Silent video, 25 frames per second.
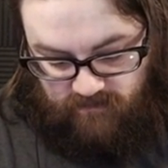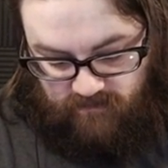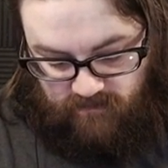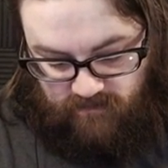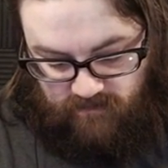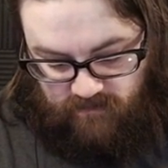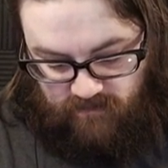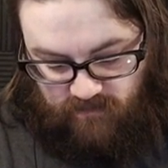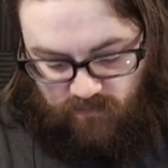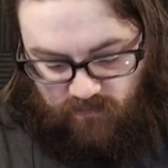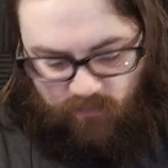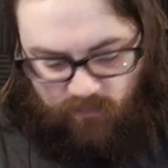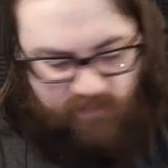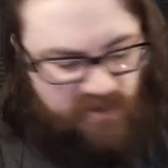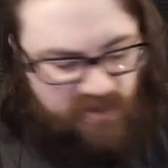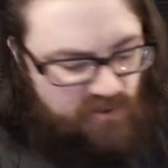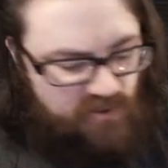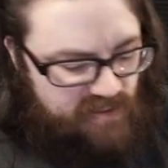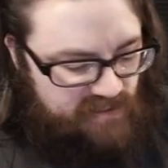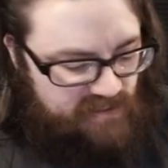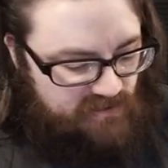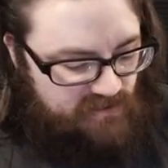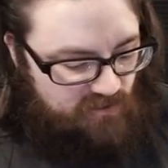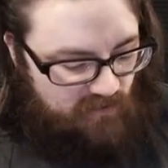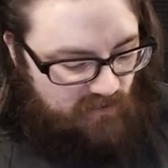
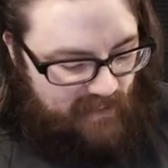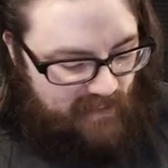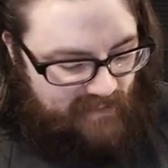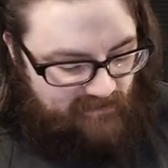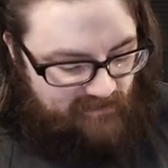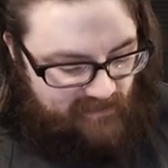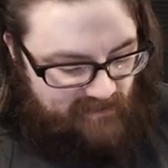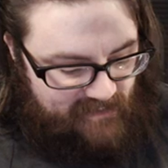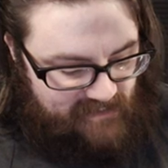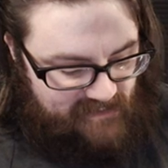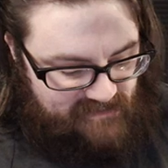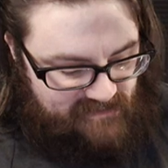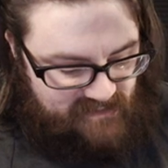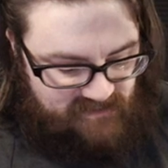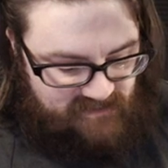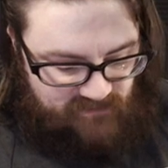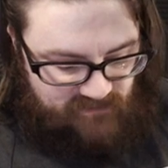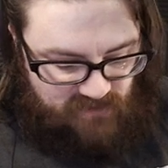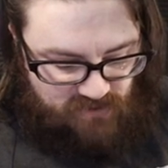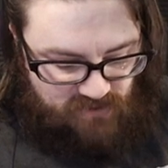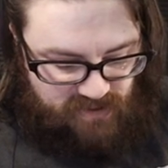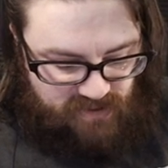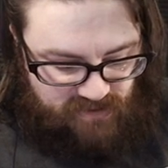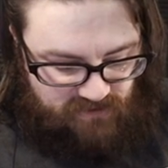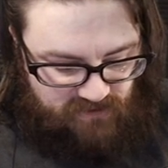muted gray. I guess that's
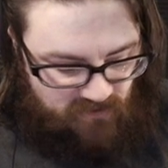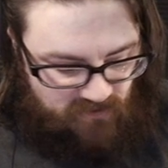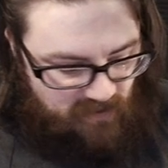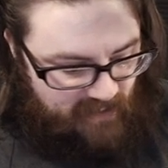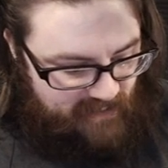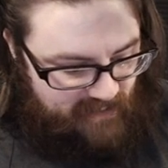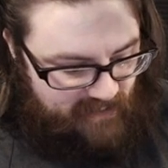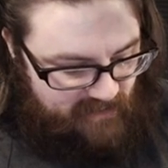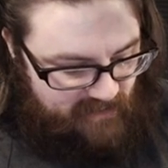muted gray.